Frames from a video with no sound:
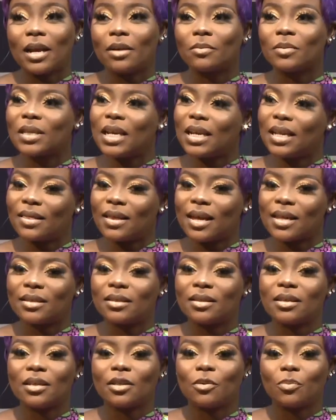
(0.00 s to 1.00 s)
I'm saying that
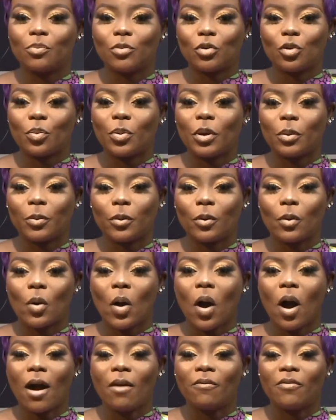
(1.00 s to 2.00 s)
these two
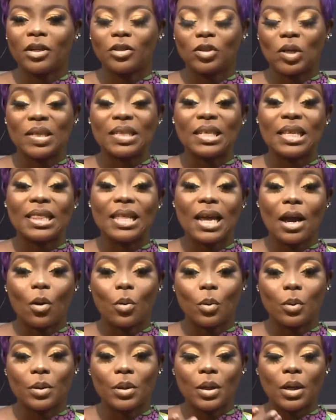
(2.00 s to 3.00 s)
people are veterans in their
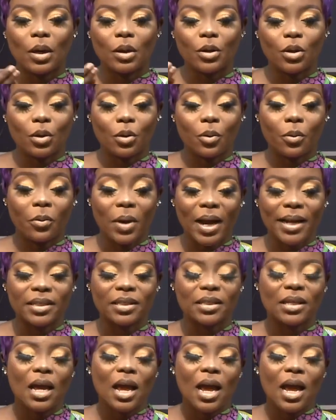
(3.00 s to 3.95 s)
own, you know, rights.